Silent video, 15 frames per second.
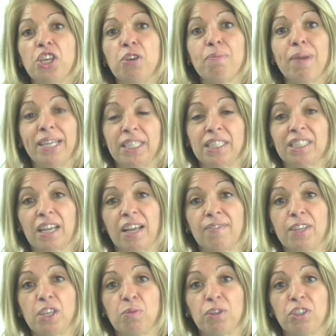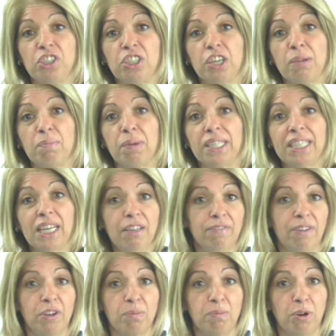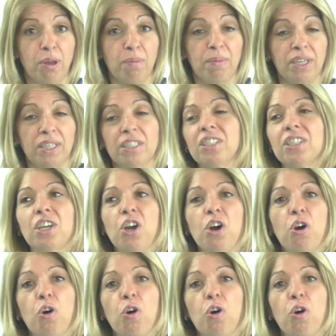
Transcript: You may decide that you want to do it by telephone appointment,